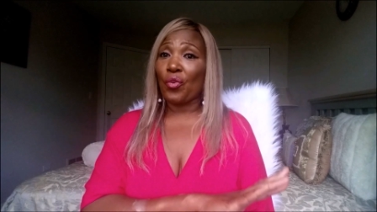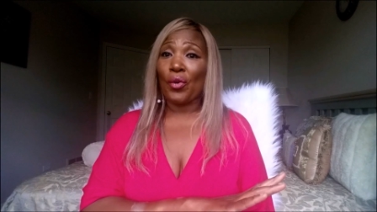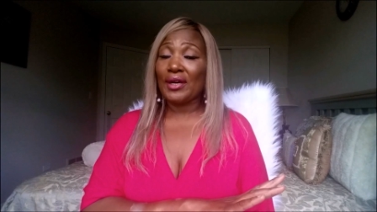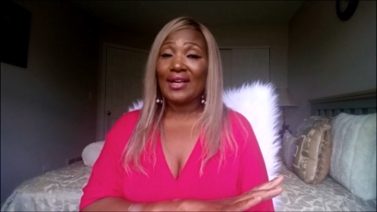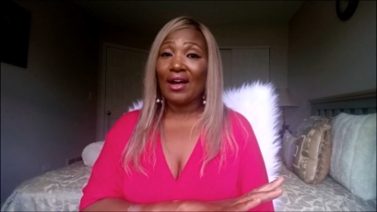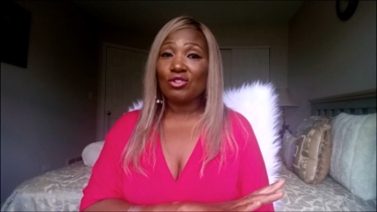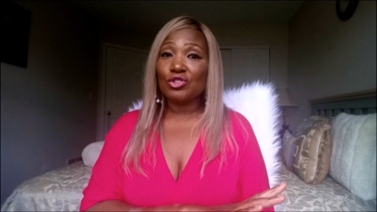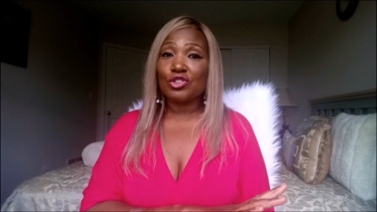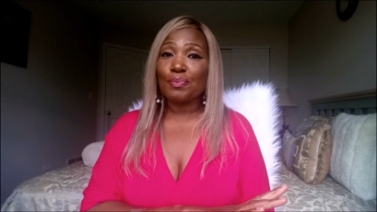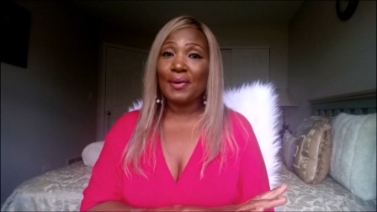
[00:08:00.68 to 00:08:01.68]

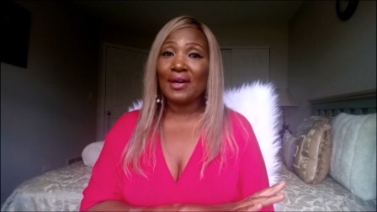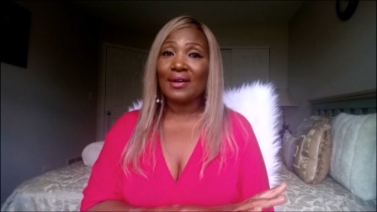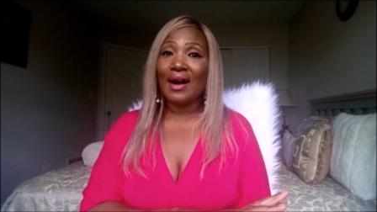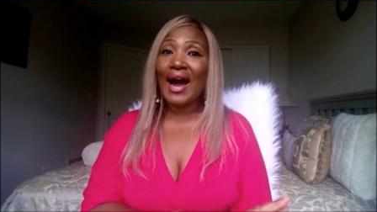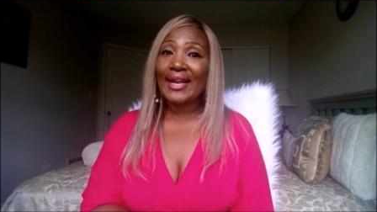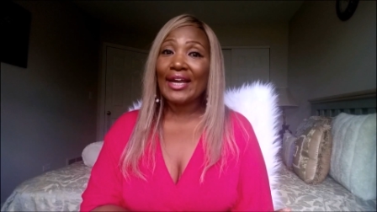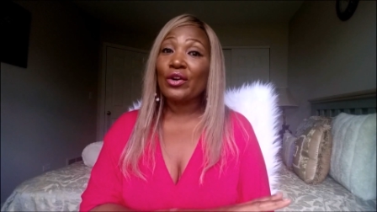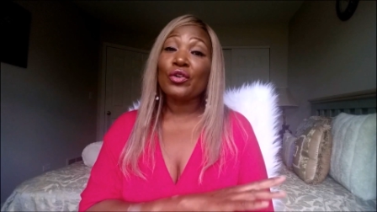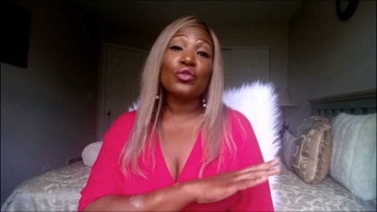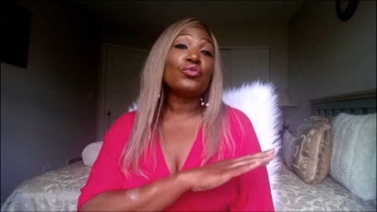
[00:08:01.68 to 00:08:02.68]
$40 to spend on a
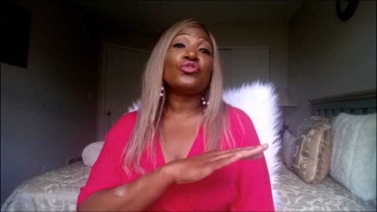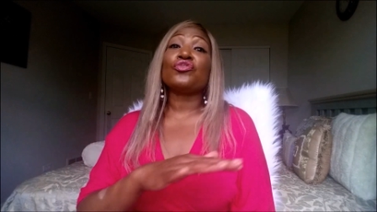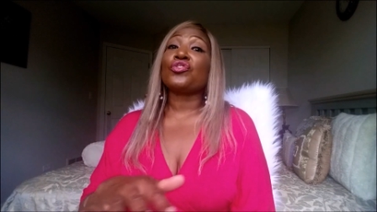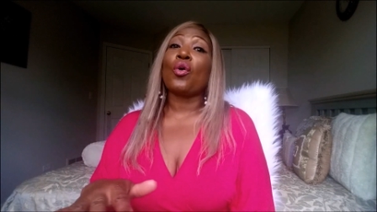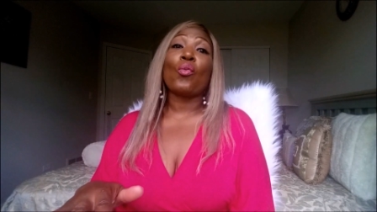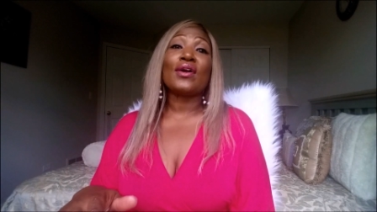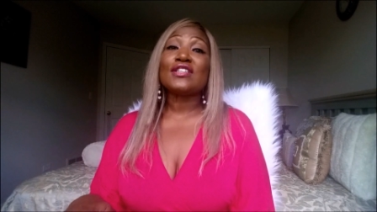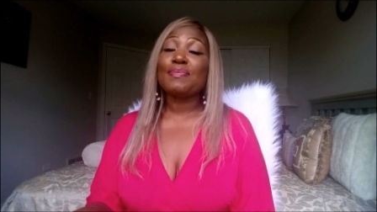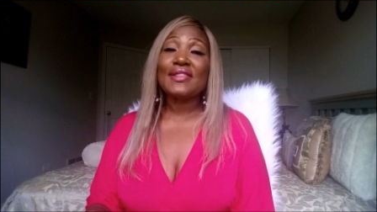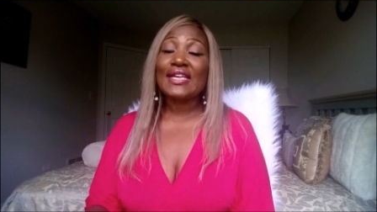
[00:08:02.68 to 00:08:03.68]
highlighter, you just don't want
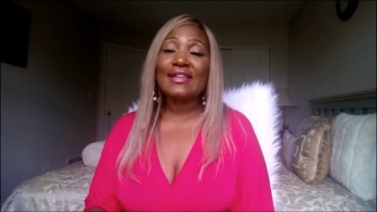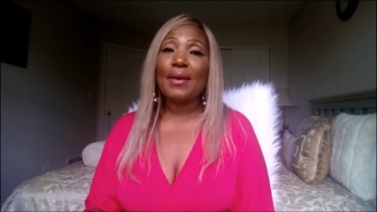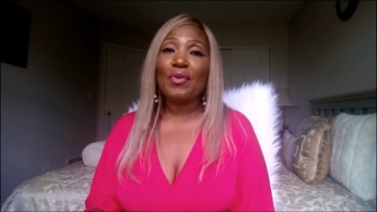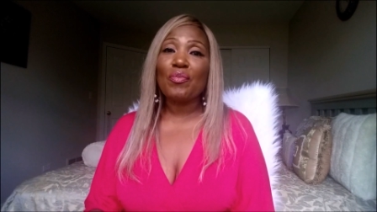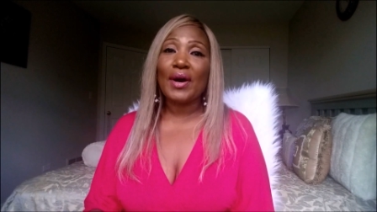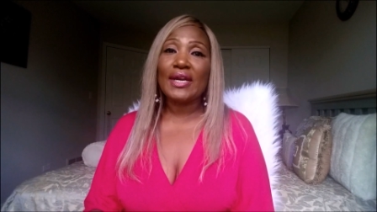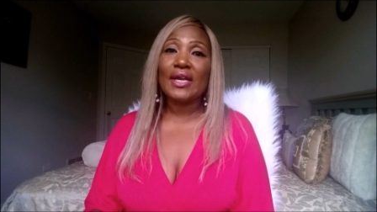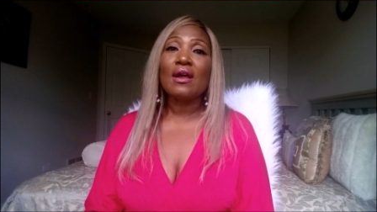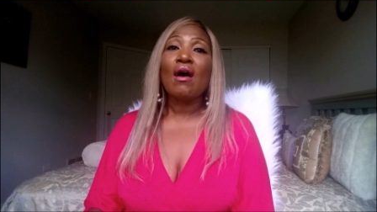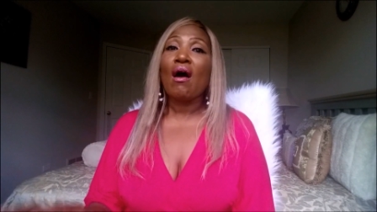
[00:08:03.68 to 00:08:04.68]
to spend that type of
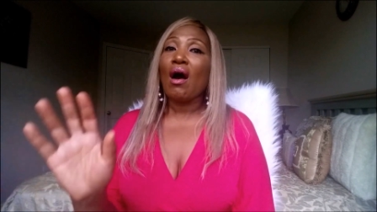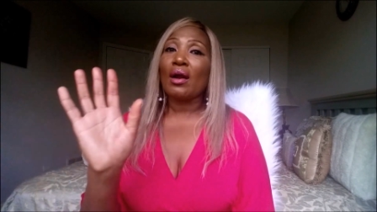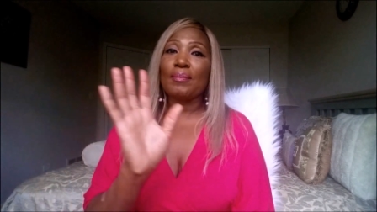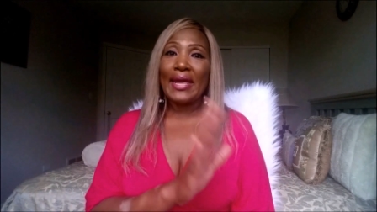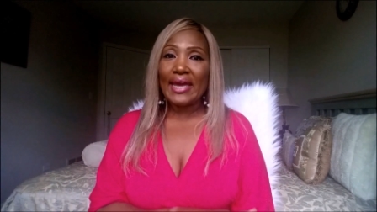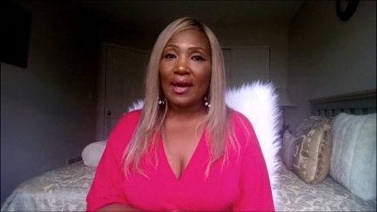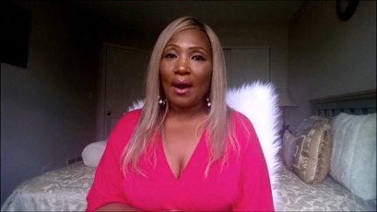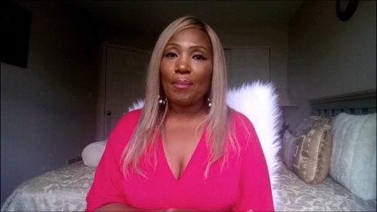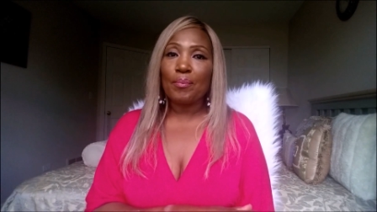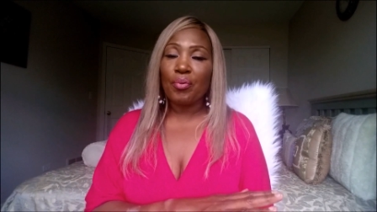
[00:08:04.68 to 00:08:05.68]
money on
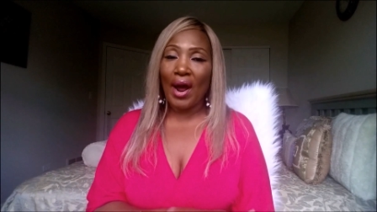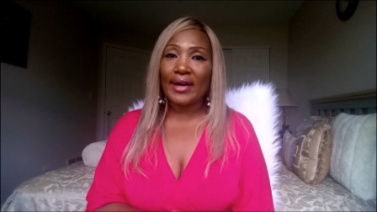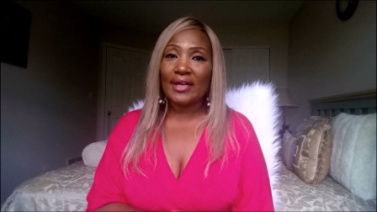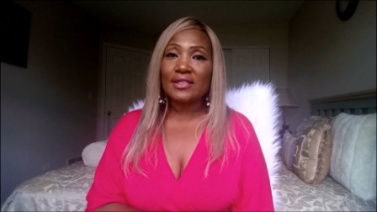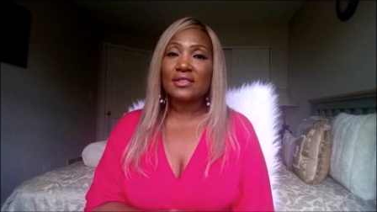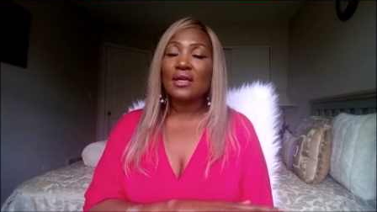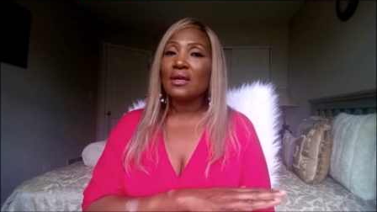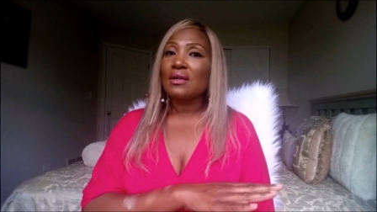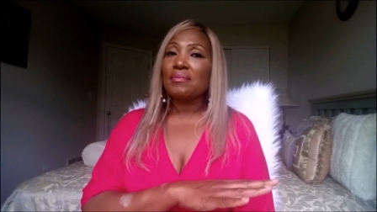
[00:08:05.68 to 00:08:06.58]
makeup products,